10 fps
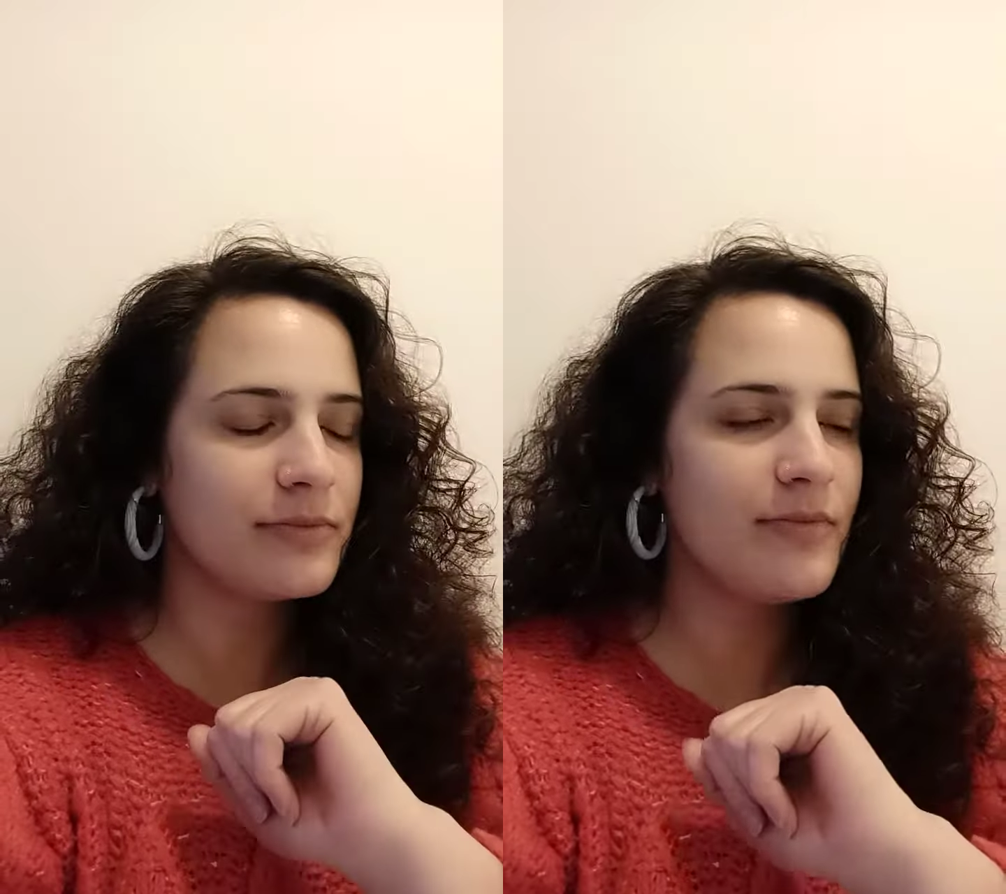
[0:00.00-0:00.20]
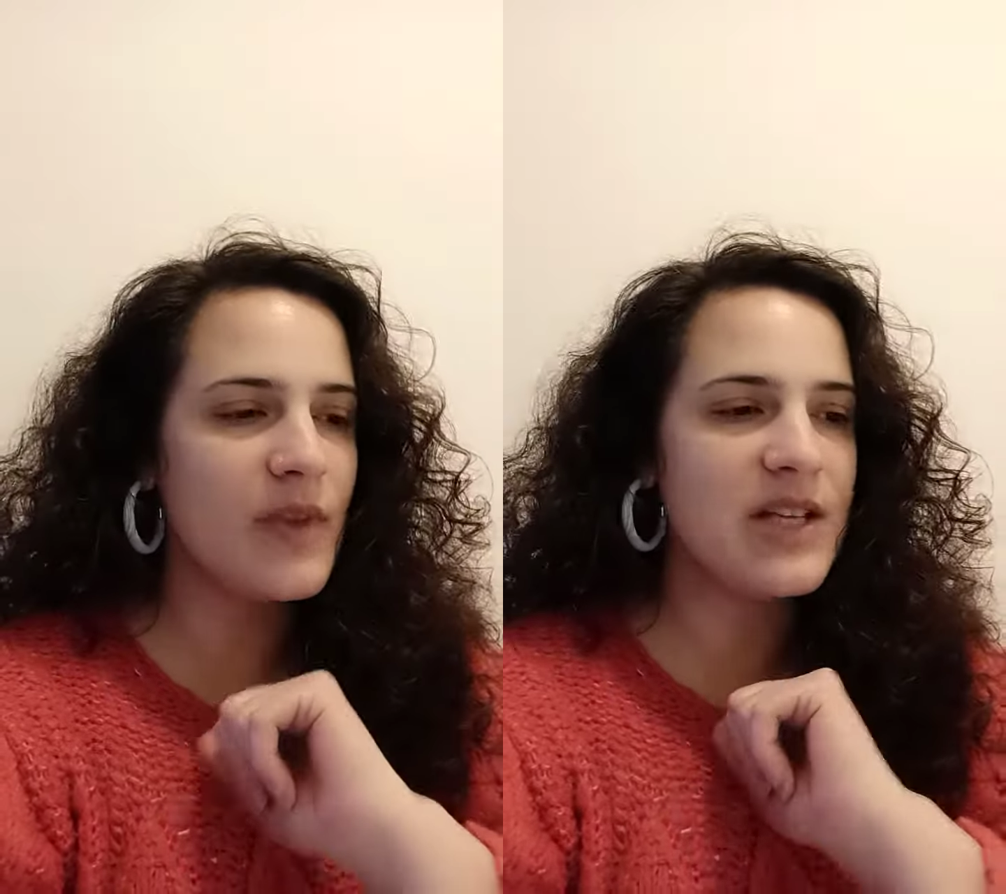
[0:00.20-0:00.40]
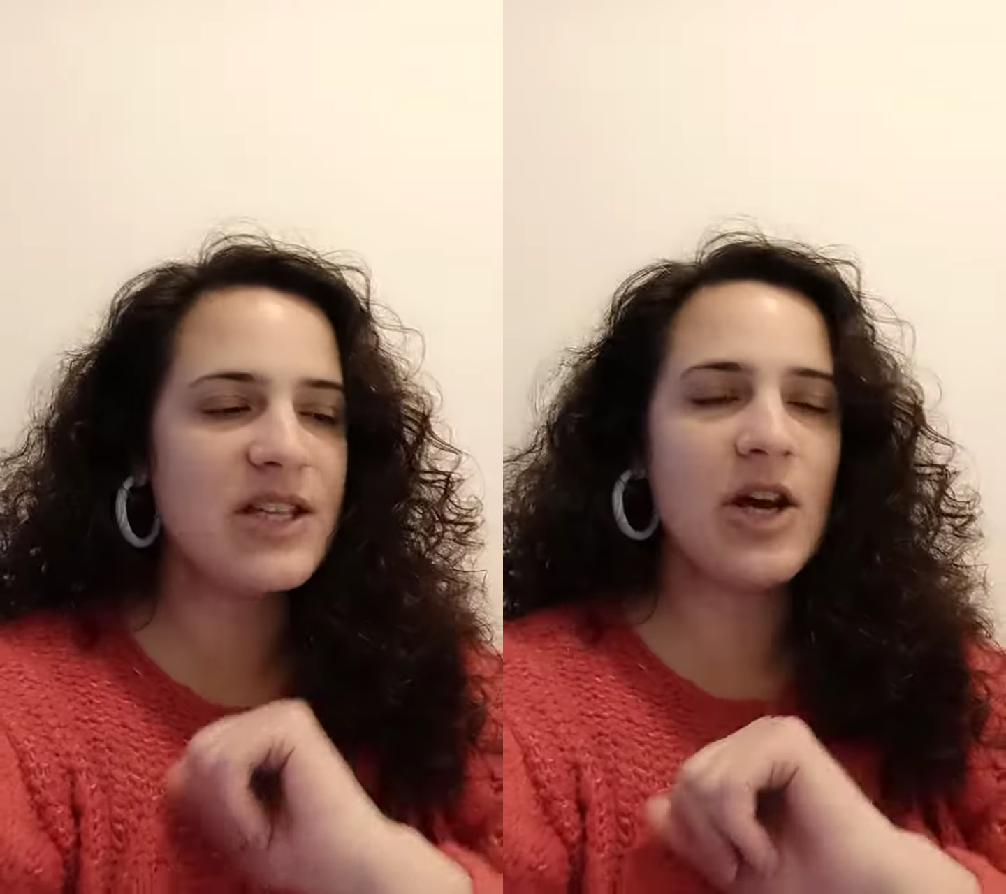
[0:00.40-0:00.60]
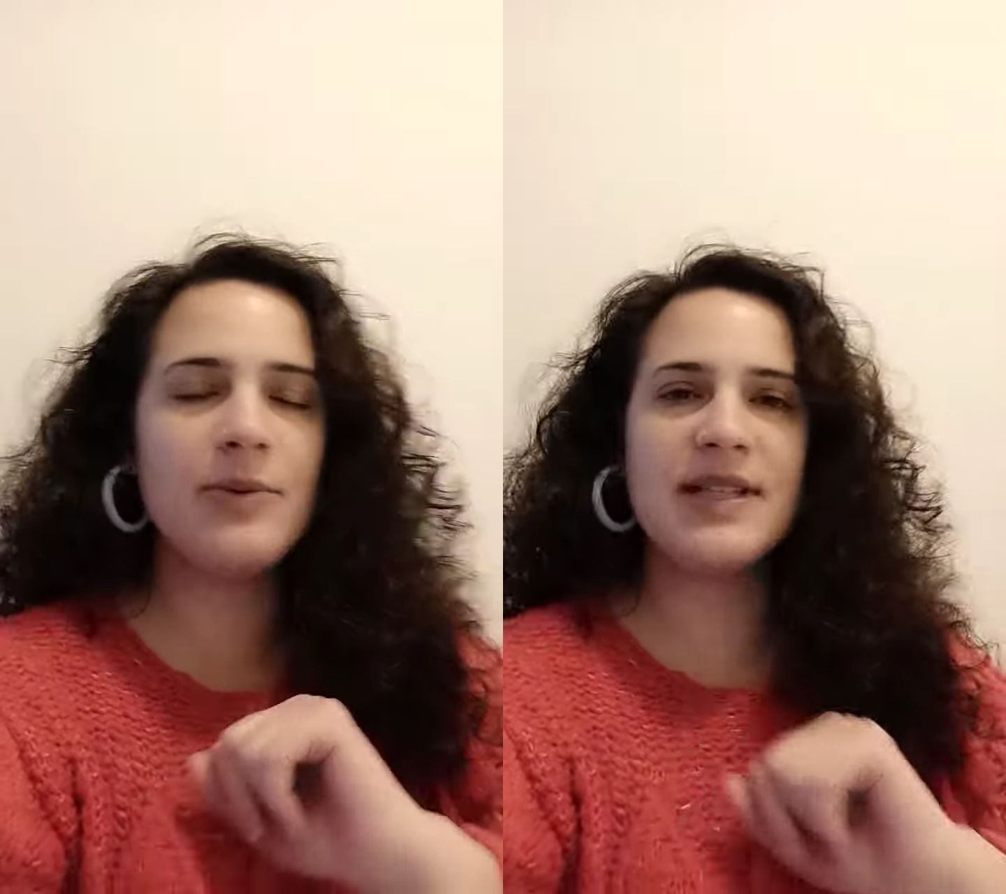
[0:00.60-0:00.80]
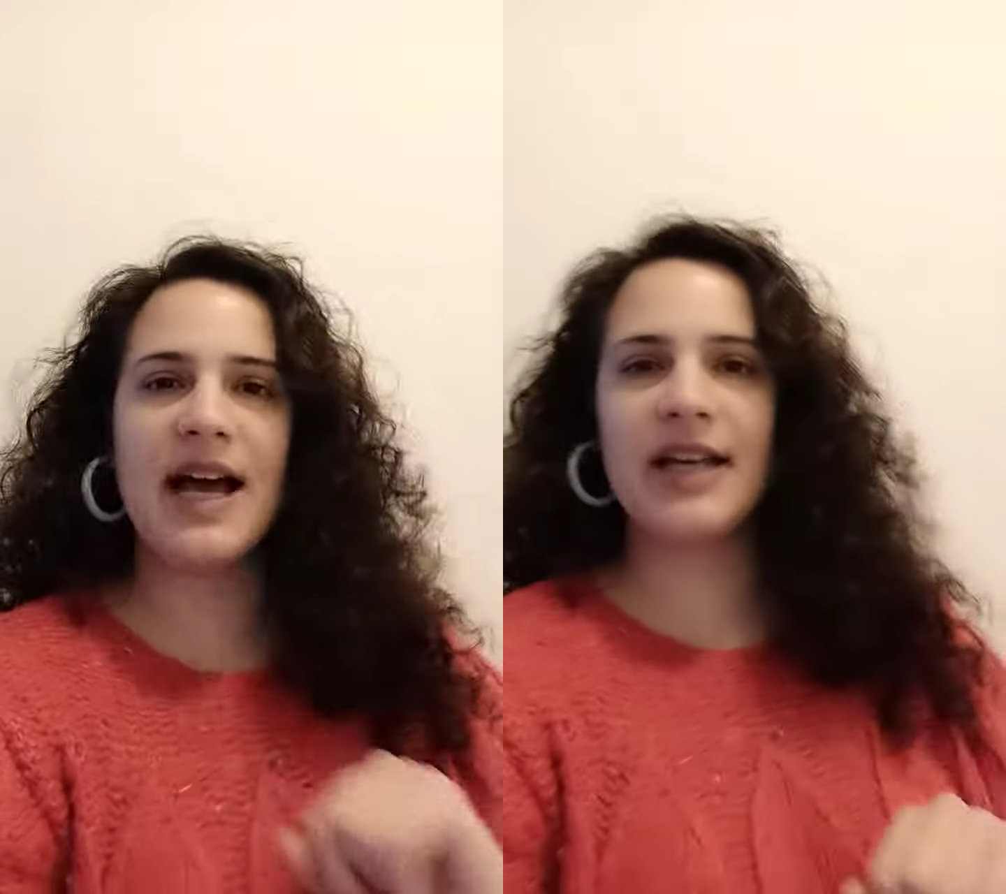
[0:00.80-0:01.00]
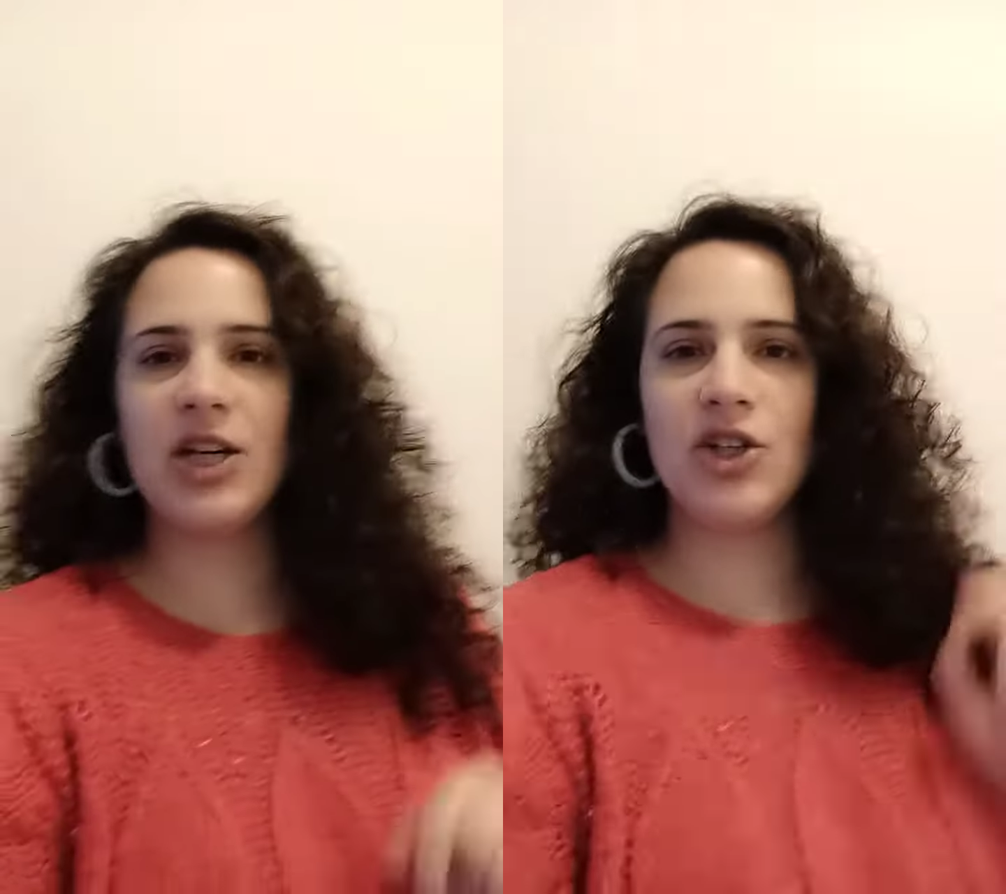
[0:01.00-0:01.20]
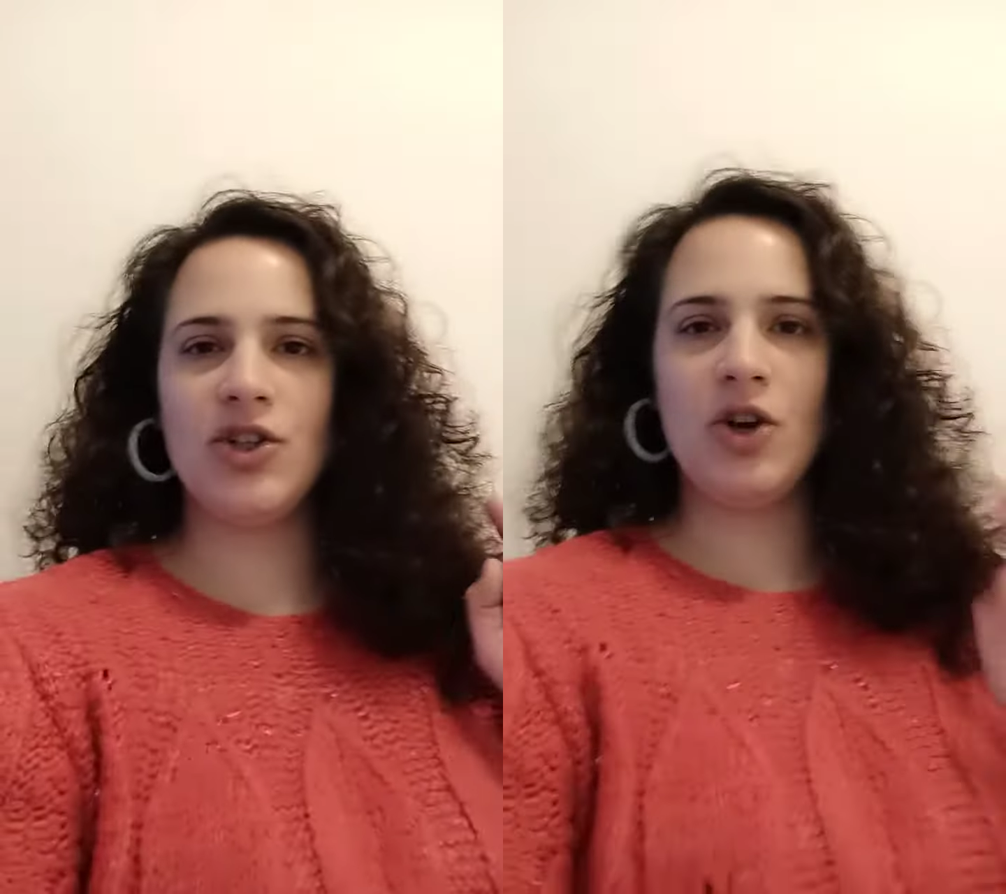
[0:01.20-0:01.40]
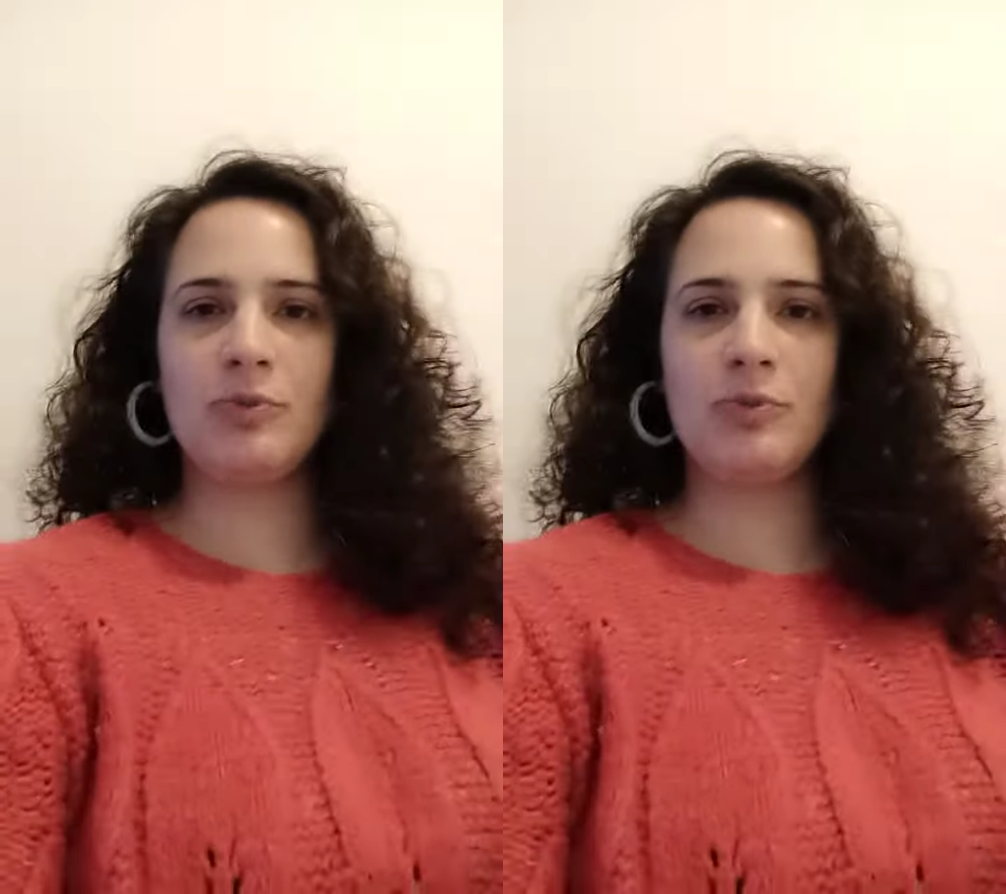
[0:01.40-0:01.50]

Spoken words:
So I was like, no